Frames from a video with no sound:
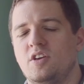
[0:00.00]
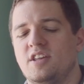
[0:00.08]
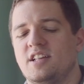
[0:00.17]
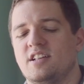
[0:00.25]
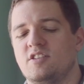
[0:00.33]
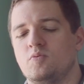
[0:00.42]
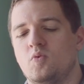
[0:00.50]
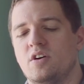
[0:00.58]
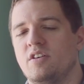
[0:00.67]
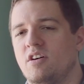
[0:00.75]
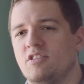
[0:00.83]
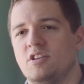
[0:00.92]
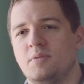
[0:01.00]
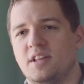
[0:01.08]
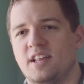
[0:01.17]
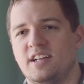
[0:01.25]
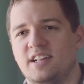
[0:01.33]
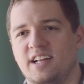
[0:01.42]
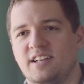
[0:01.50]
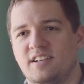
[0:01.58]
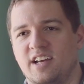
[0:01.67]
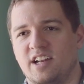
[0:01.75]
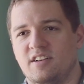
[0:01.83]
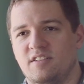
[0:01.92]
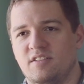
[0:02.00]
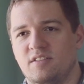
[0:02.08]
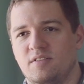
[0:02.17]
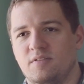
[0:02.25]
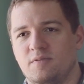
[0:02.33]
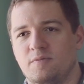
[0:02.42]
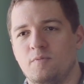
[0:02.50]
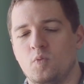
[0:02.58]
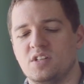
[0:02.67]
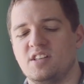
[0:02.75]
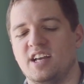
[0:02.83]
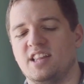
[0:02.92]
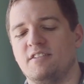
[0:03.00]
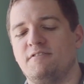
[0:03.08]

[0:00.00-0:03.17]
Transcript: Do you think that there's one ultimate thing that, that was like